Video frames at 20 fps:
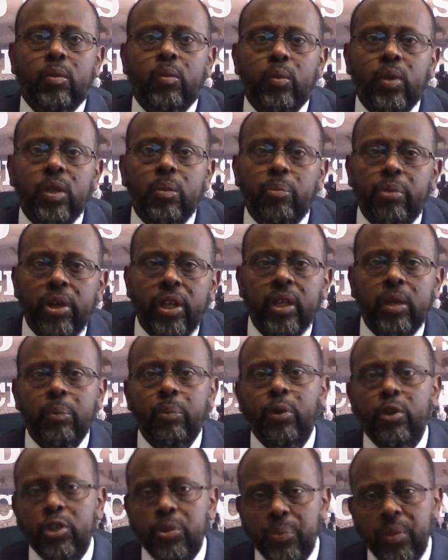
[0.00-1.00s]
will bring
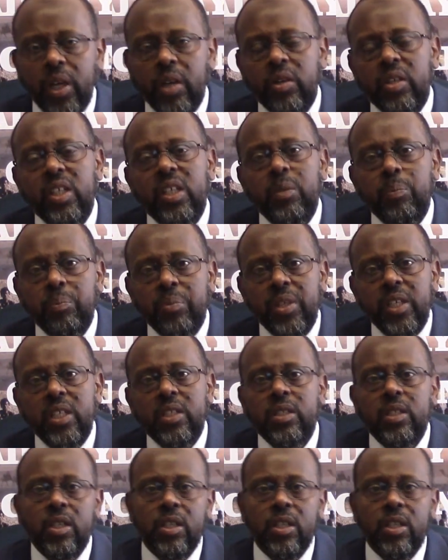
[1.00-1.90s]
prosperity, peace,